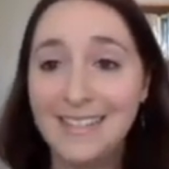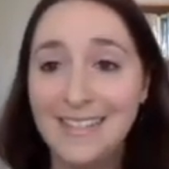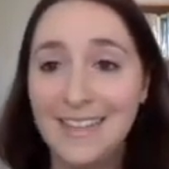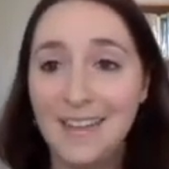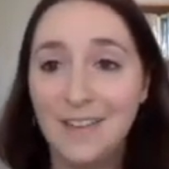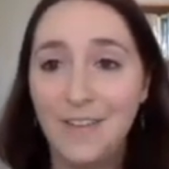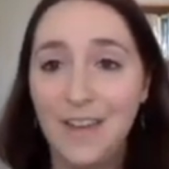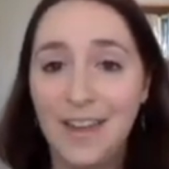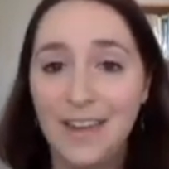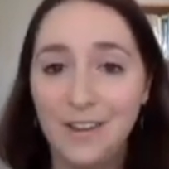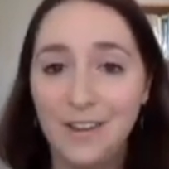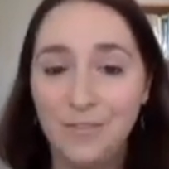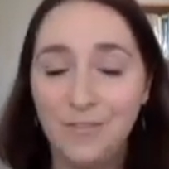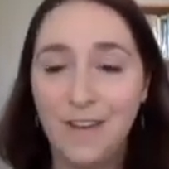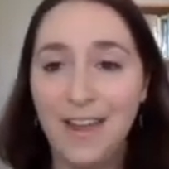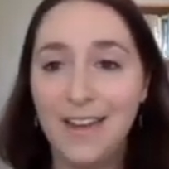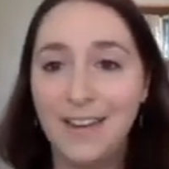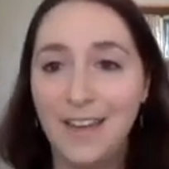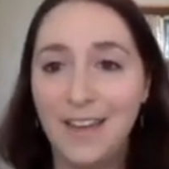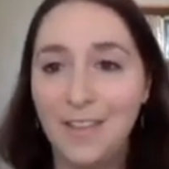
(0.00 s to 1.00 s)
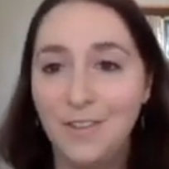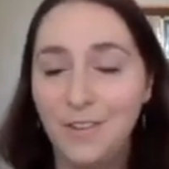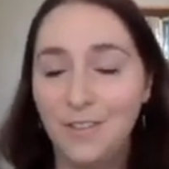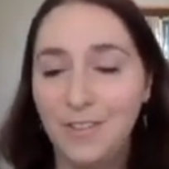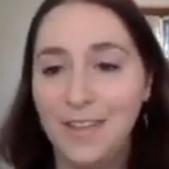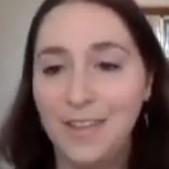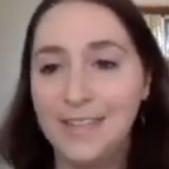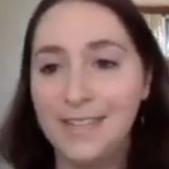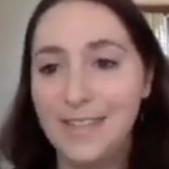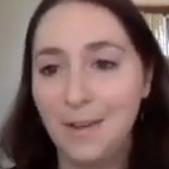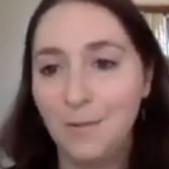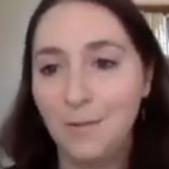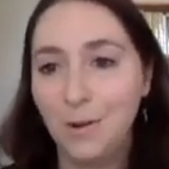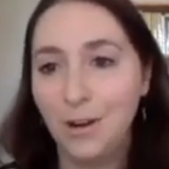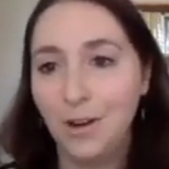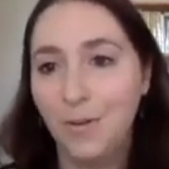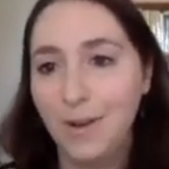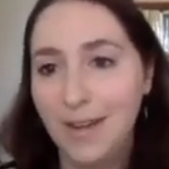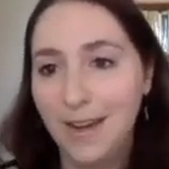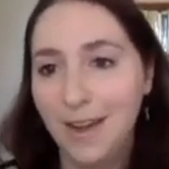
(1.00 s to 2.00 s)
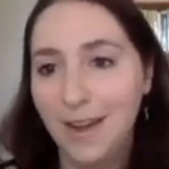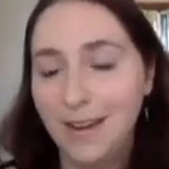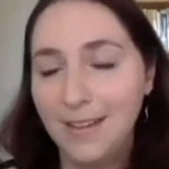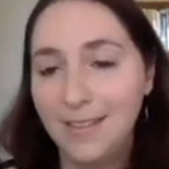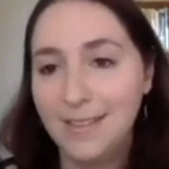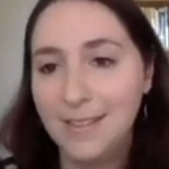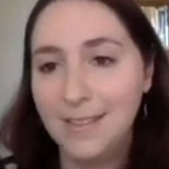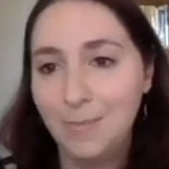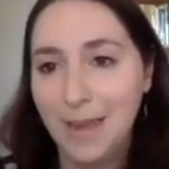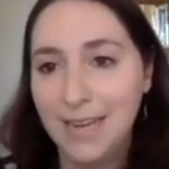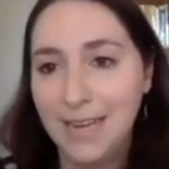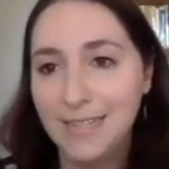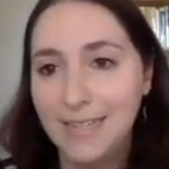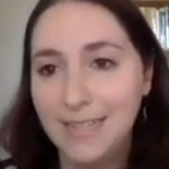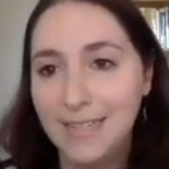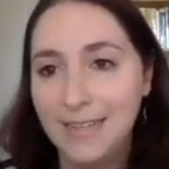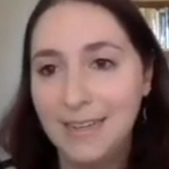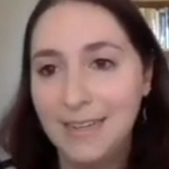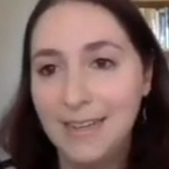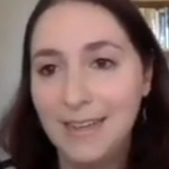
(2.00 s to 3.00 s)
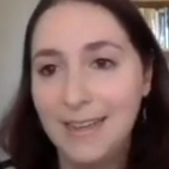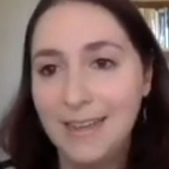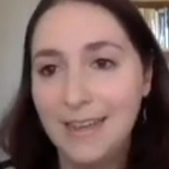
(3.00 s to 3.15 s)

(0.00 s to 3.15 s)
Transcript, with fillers: see if I could find other things that were going on in this painting.